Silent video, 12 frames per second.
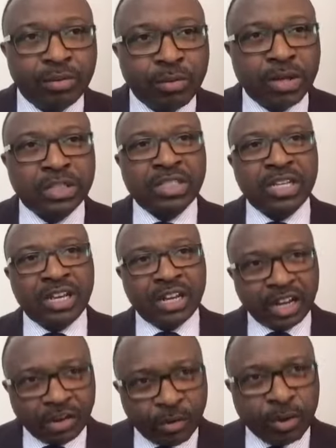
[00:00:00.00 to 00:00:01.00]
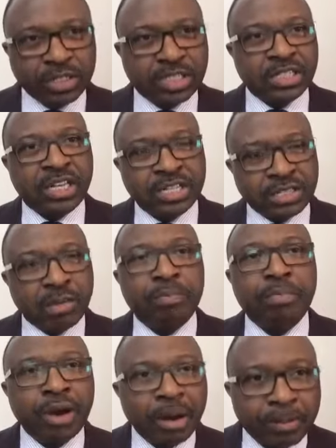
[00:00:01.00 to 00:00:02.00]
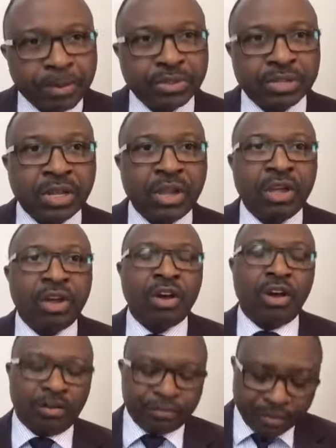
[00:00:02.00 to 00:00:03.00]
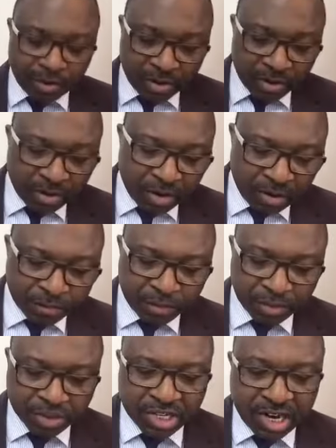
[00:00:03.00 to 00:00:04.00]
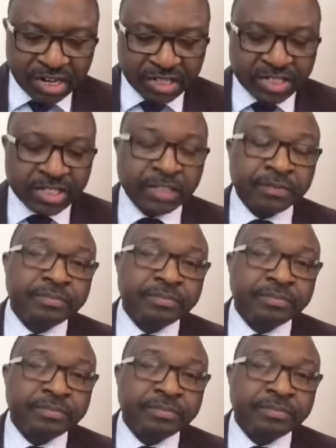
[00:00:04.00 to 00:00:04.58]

What is the purpose of your charity?